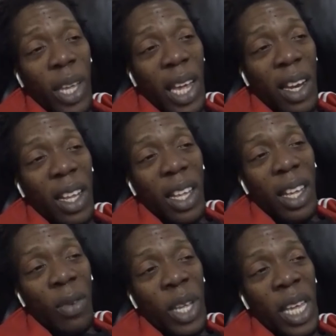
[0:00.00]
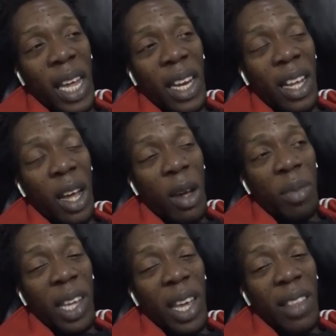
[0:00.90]
we gotta
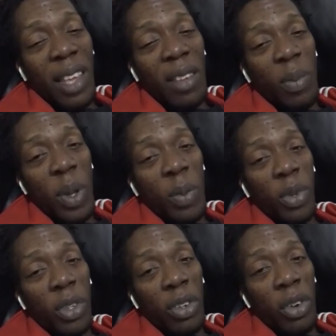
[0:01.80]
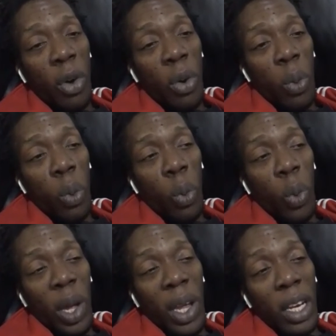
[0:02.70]
come together as a people to know
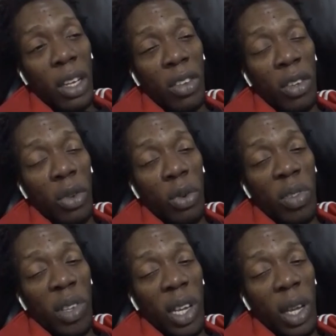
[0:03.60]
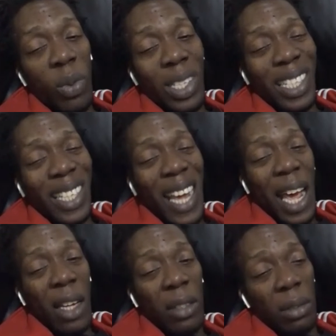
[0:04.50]
when to use it and when to
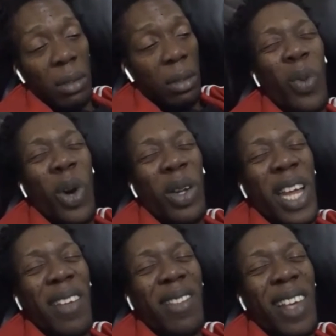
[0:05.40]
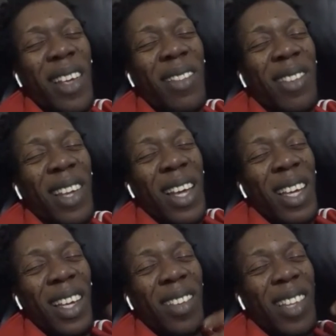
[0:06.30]
not. The one that says
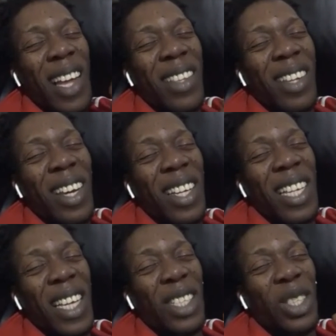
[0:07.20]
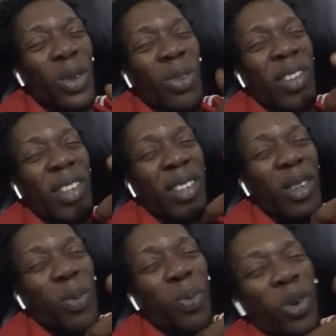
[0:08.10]
it's not the gun that shoots,
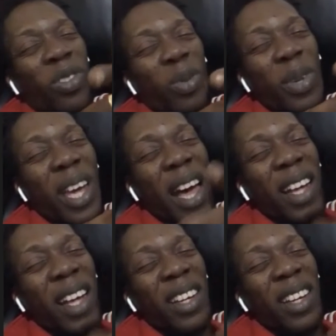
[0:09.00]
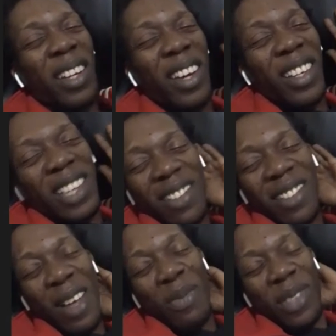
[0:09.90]
it's the person behind the gun.
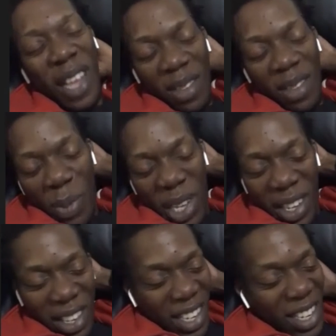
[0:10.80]
That's me.